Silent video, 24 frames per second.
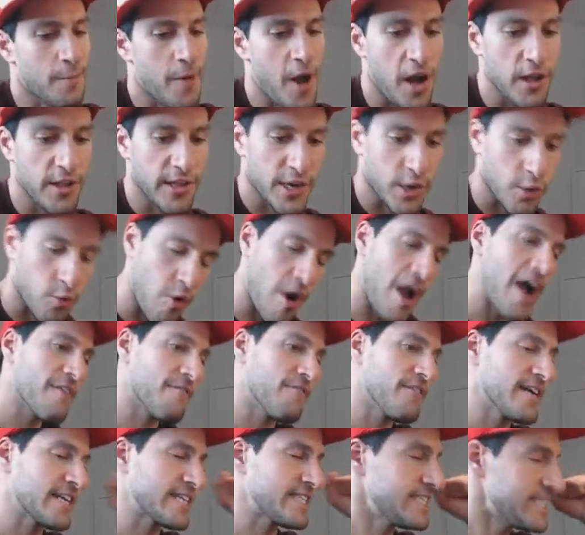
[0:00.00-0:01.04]

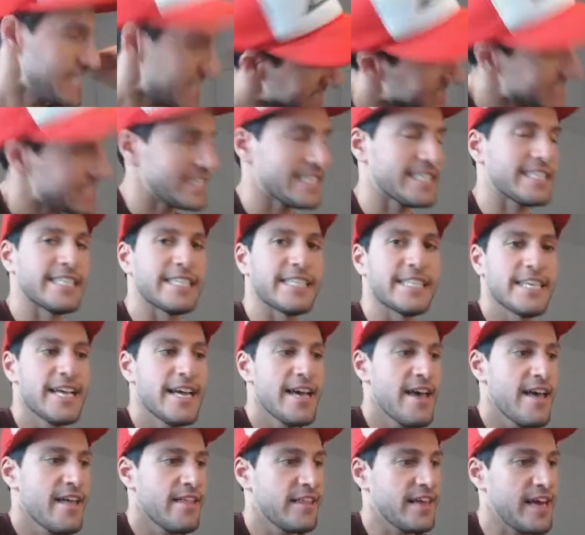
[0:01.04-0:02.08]
Holographic. Yes!
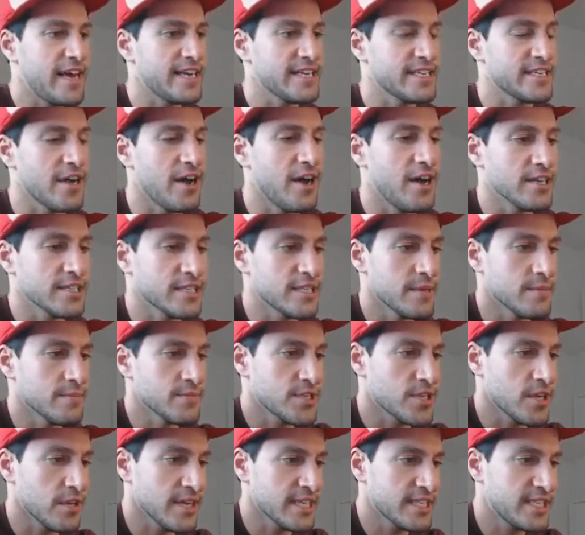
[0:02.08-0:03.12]
That is awesome.
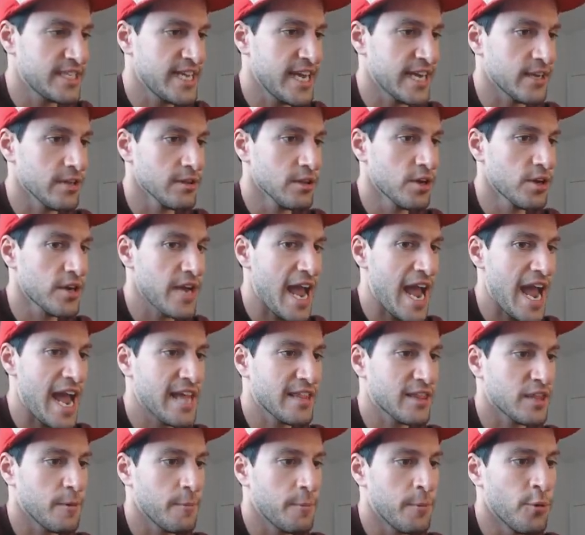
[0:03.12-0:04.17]
So let's take a look
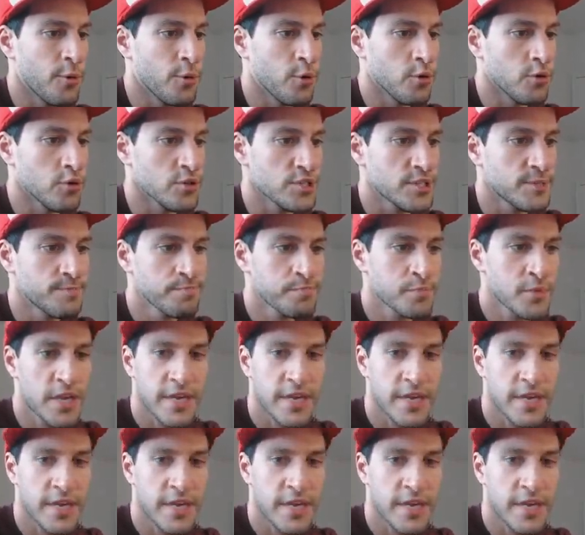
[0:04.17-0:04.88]
at the pools.